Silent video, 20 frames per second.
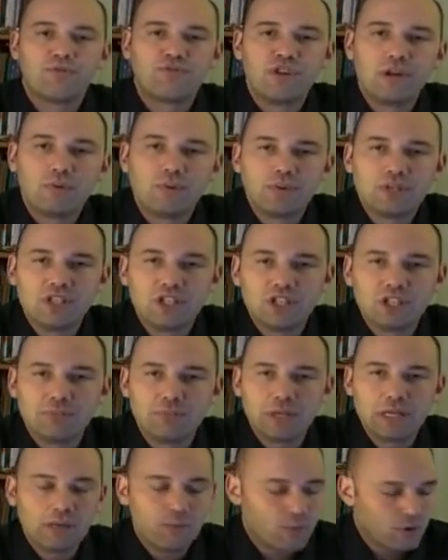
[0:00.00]
frequencies
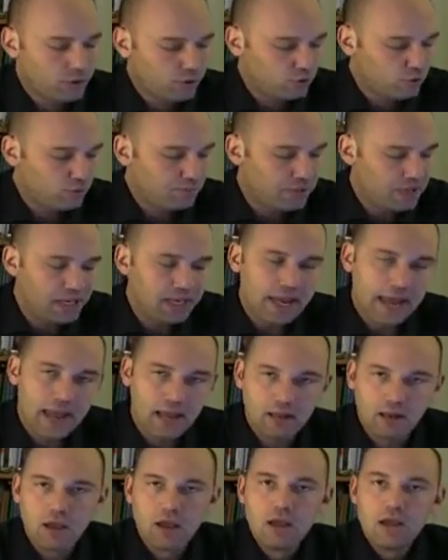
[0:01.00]
p1 through
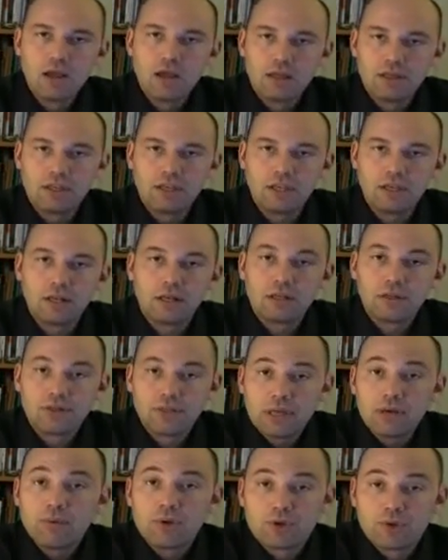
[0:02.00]
pn the
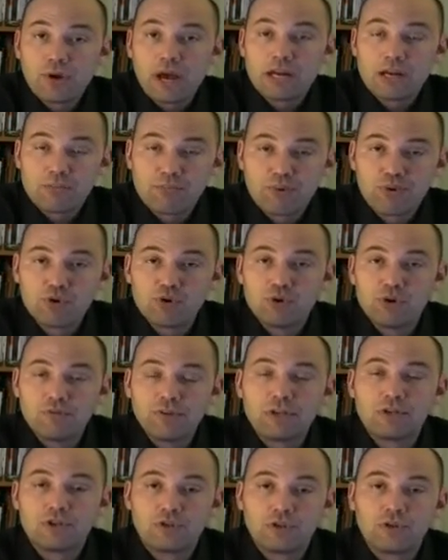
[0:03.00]
thing we're trying to prove
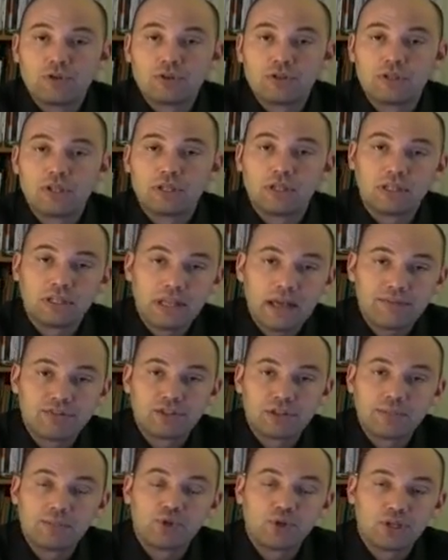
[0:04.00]
asserts that the left
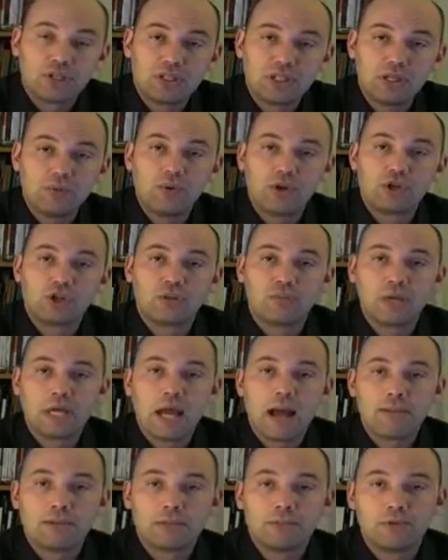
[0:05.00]
subtree T1 should be
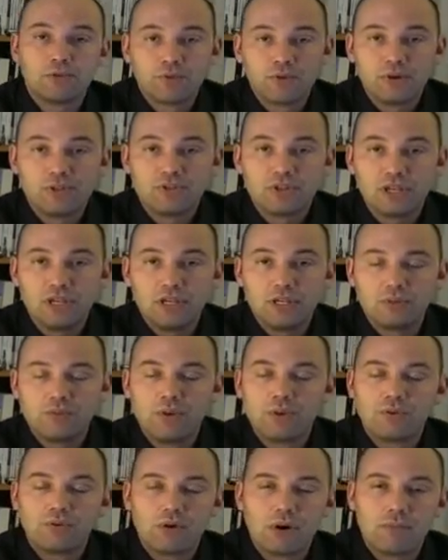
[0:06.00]
optimal for its keys, 1
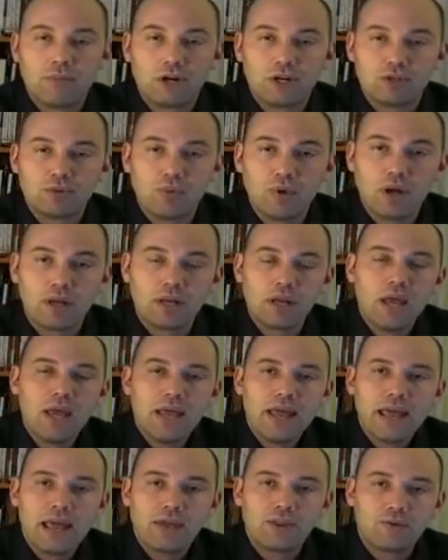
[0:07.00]
through R minus 1,
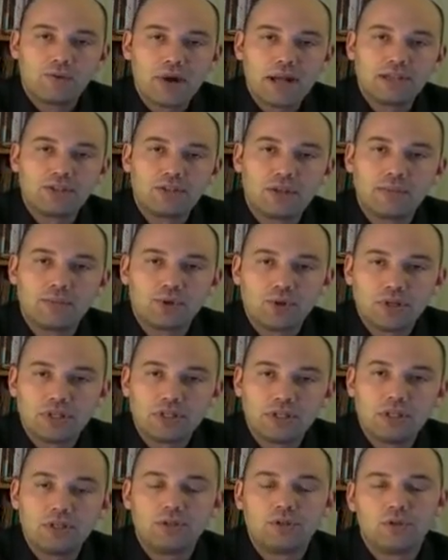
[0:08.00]
and the right subtree
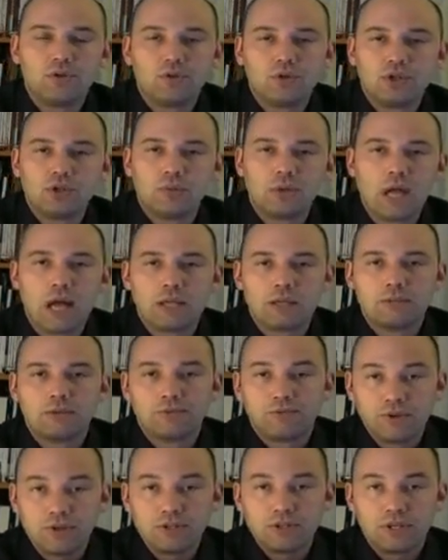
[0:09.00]
T2 should be optimal
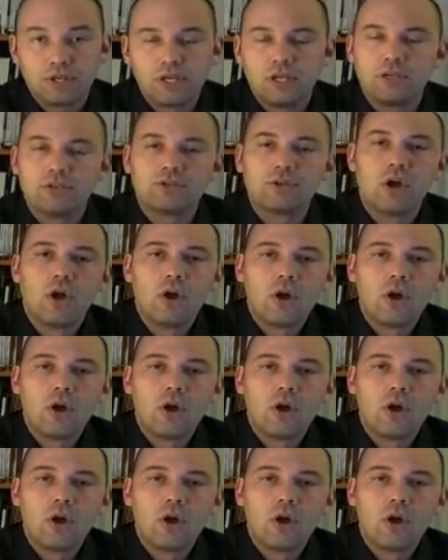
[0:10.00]
for its keys,